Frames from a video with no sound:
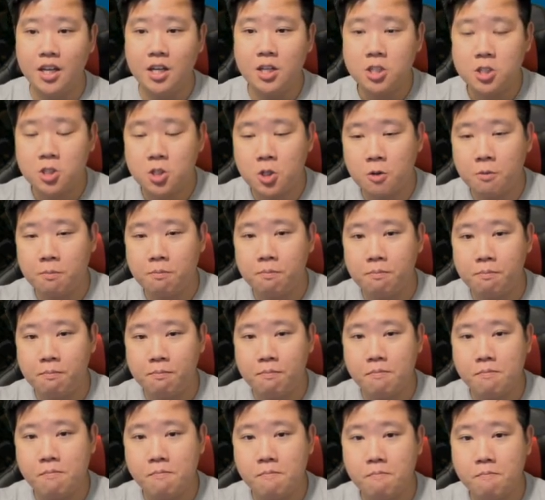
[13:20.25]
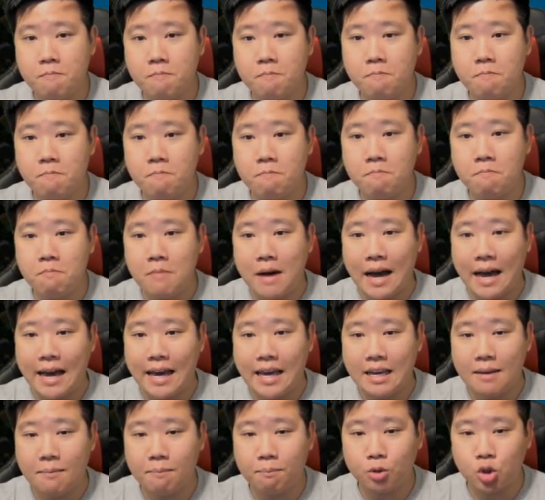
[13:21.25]
So
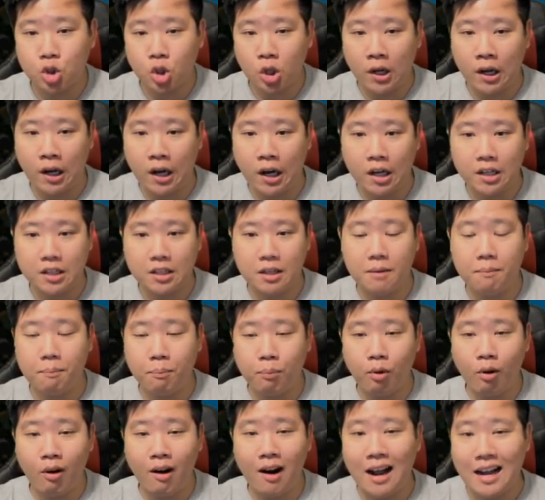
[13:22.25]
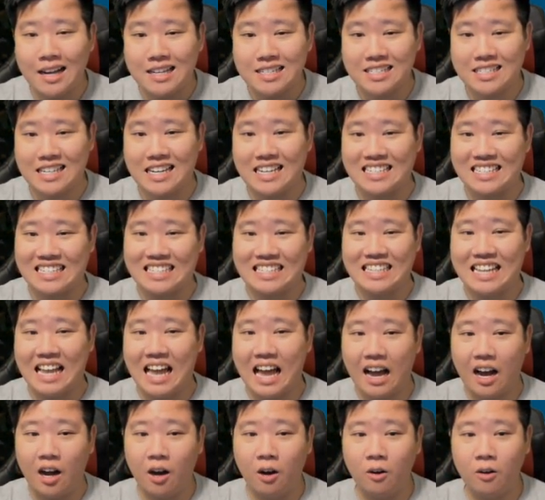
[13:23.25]
my thought process
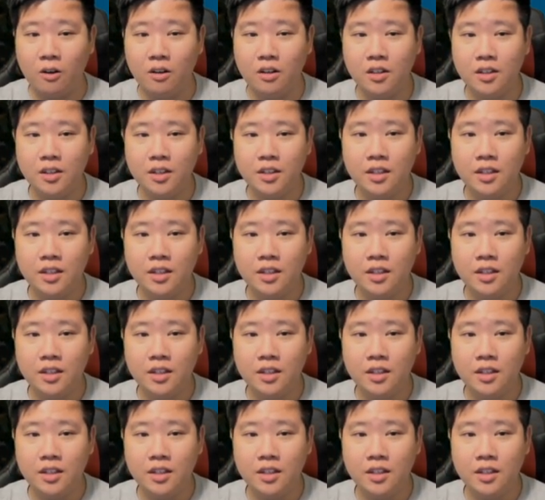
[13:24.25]
now